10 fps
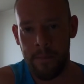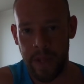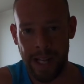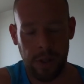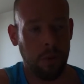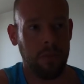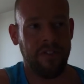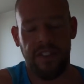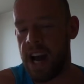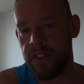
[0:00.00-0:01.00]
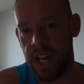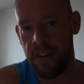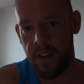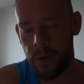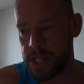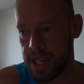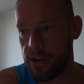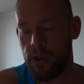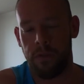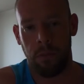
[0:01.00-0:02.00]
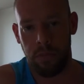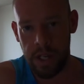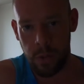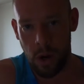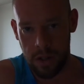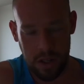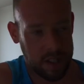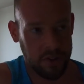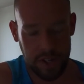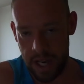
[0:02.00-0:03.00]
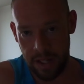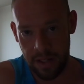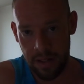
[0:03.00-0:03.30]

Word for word: It took me five and a half hours to get home from Bridgwater the other night.